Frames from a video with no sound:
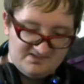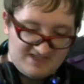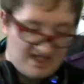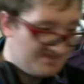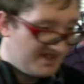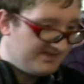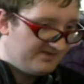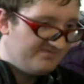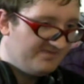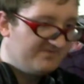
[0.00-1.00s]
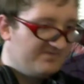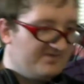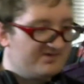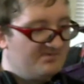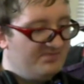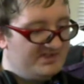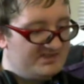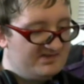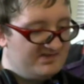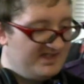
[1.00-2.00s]
that I might have to like for just
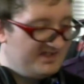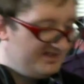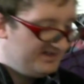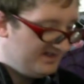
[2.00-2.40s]
completion's sake.